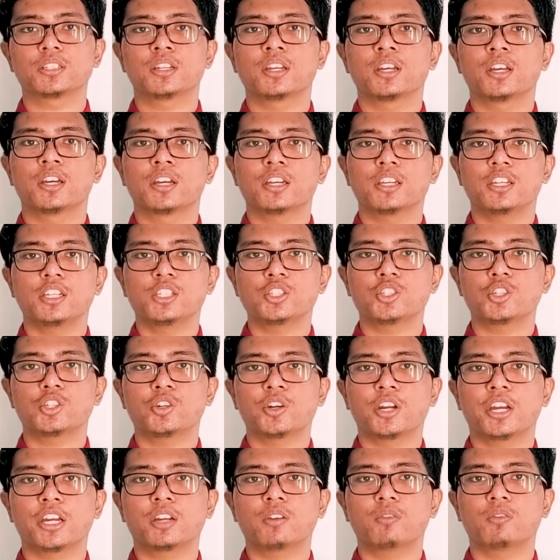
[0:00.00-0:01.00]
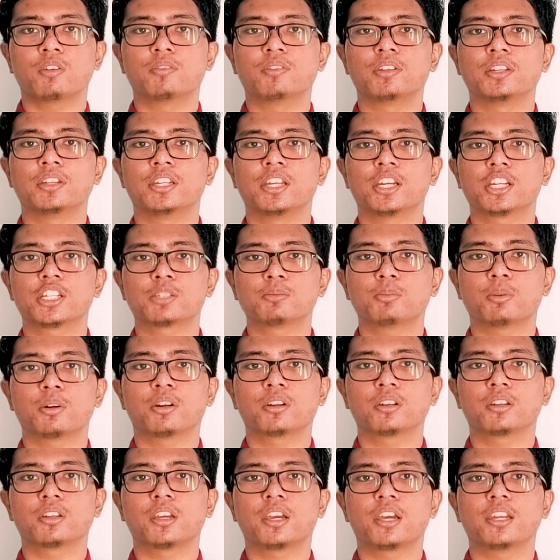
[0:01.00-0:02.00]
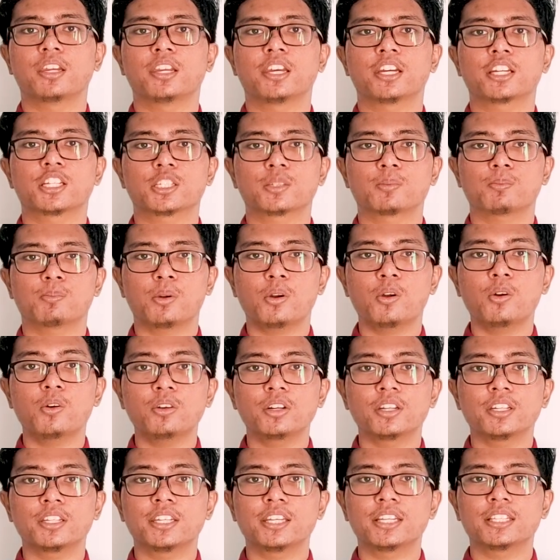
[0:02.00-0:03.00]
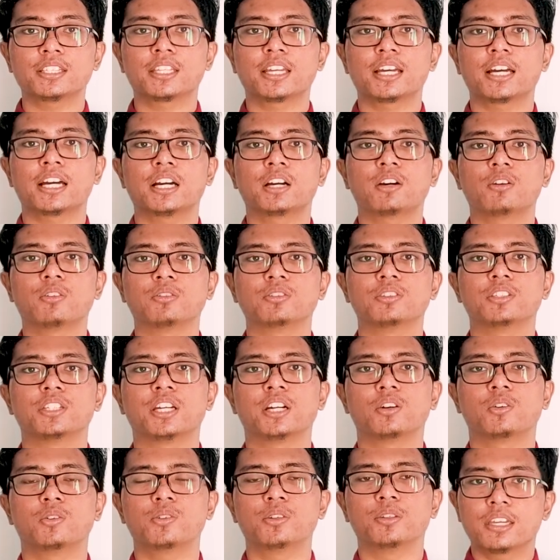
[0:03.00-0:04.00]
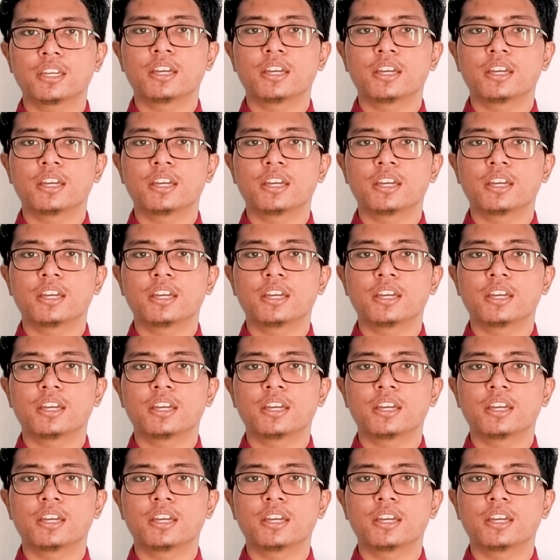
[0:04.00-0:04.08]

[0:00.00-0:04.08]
interact with the dashboard and explore the data on their own.